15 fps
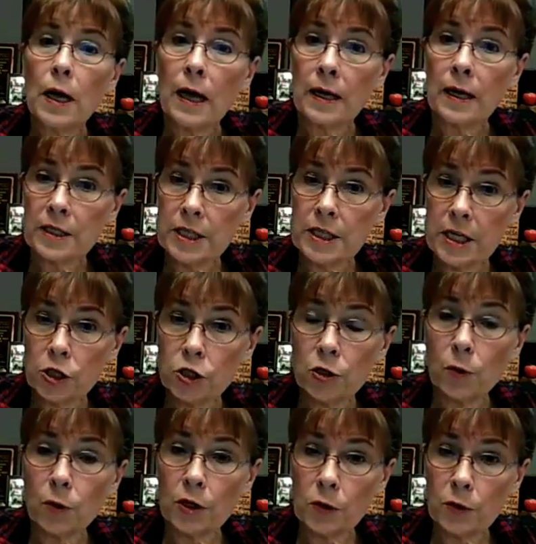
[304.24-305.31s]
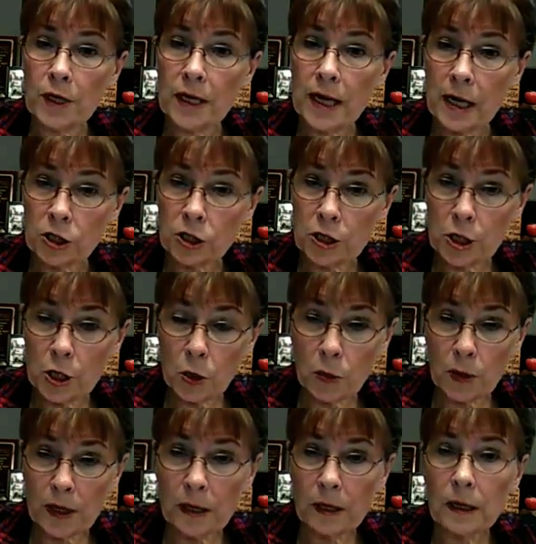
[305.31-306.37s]
and a teacher where you can actually
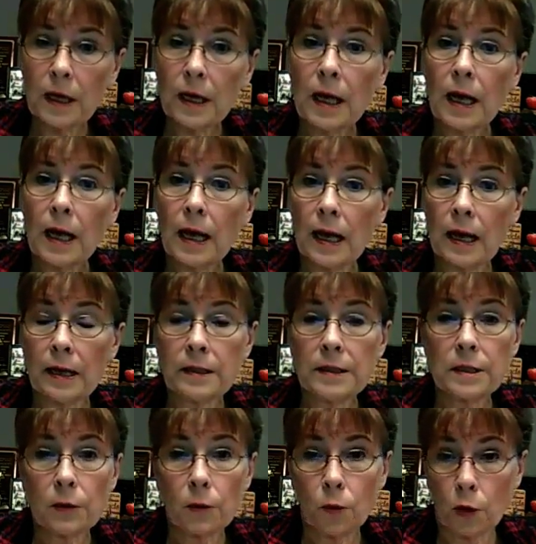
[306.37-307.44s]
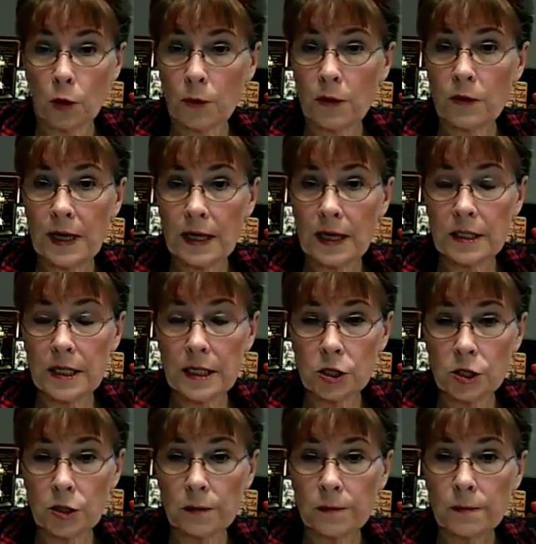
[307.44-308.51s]
go in and work with that
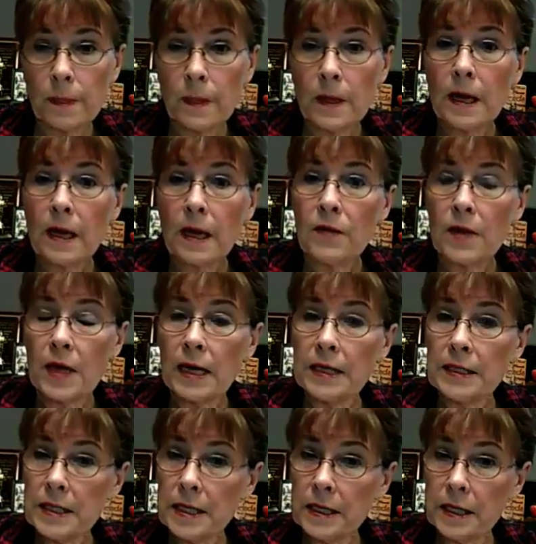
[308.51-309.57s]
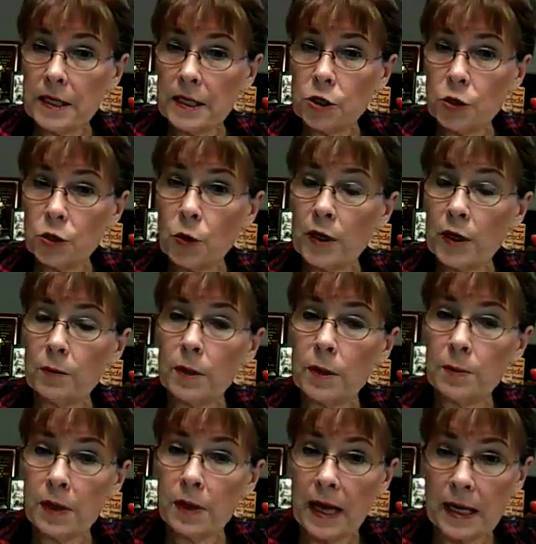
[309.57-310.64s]
teacher. And the idea is you're going to
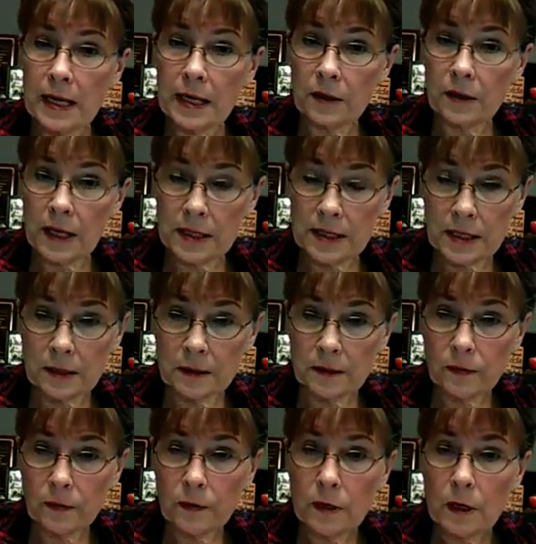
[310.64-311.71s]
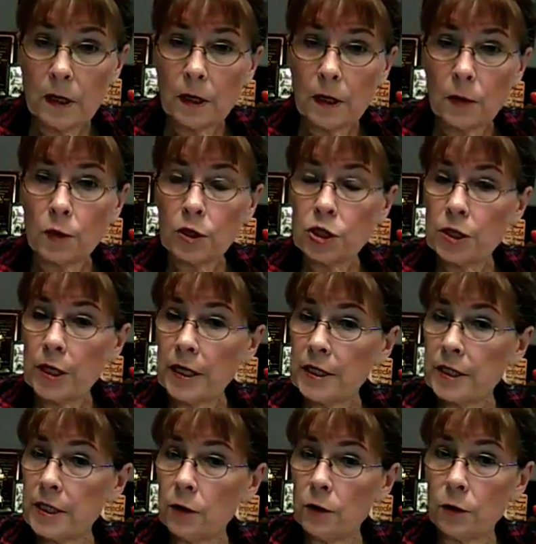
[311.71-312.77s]
be planning a lesson, which
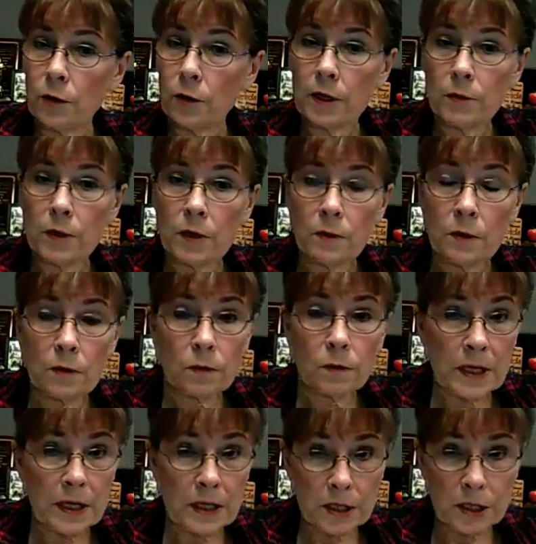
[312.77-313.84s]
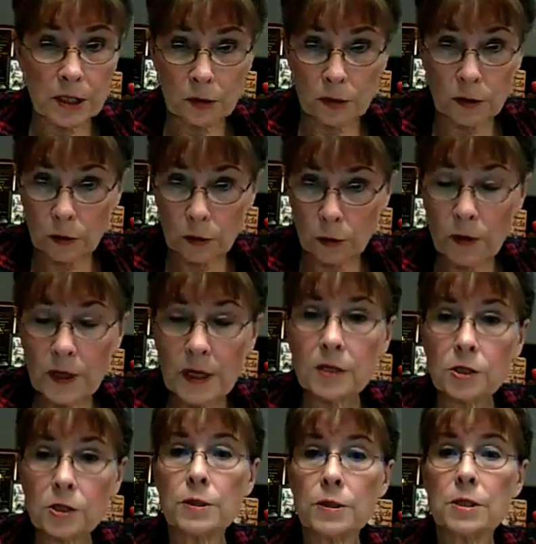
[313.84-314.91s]
is either going to be with the history, through the
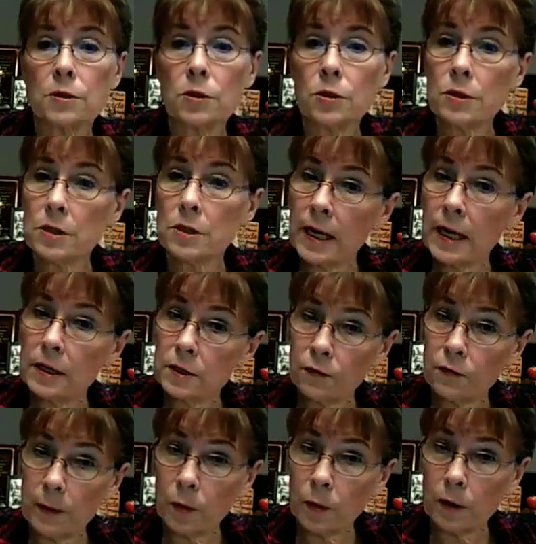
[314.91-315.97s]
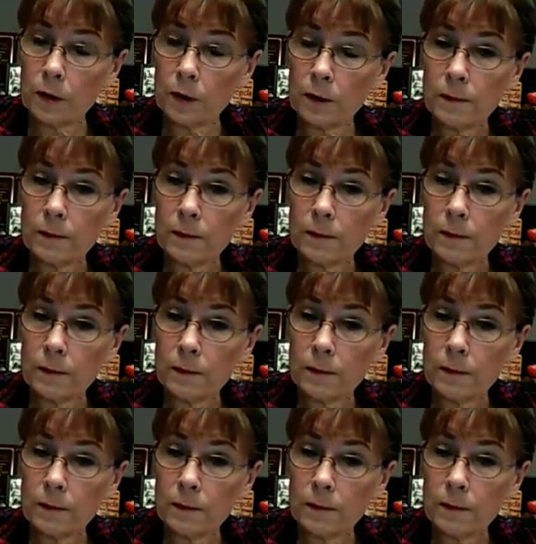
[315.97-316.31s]
history social science framework,